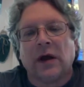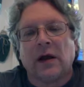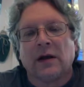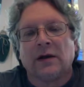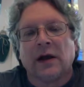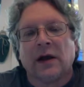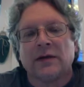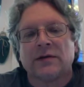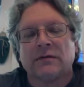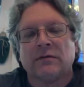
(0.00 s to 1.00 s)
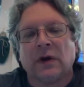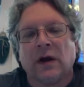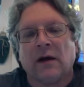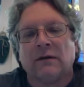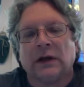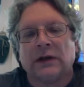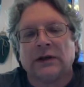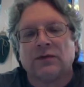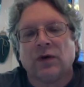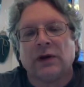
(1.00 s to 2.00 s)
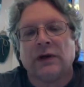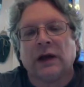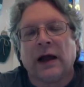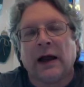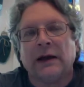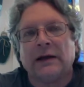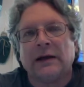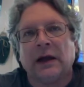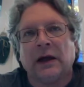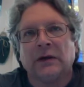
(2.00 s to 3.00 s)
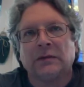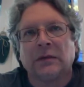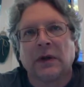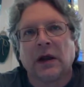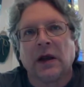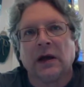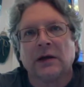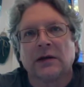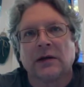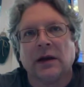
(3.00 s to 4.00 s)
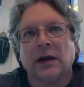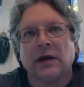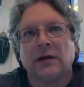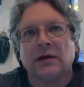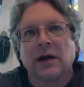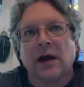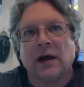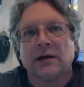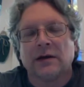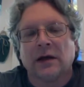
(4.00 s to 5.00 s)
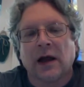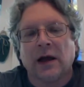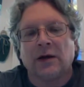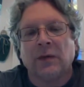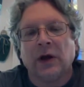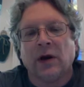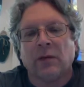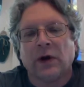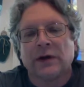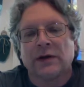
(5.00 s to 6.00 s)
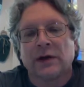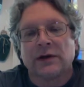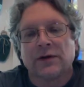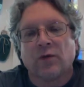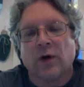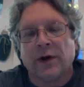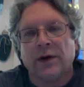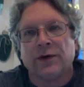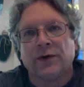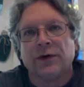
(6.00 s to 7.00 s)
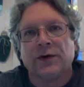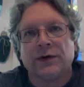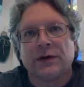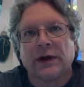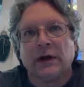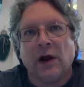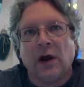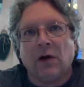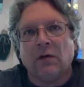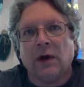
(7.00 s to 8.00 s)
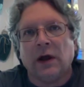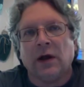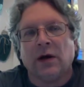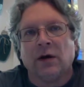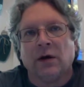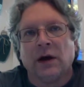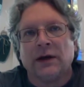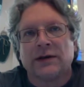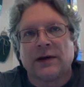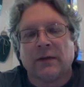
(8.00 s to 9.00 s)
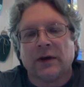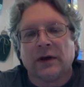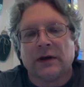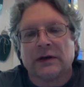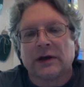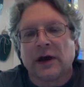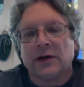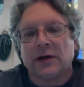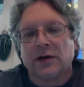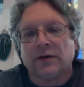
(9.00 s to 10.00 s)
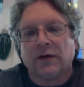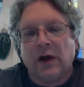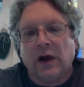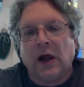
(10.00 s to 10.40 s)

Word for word: uh, does love us with delight. Uh, it is it is God's delight to be in our presence. This is one of the truths that we hear in some of the discussion of,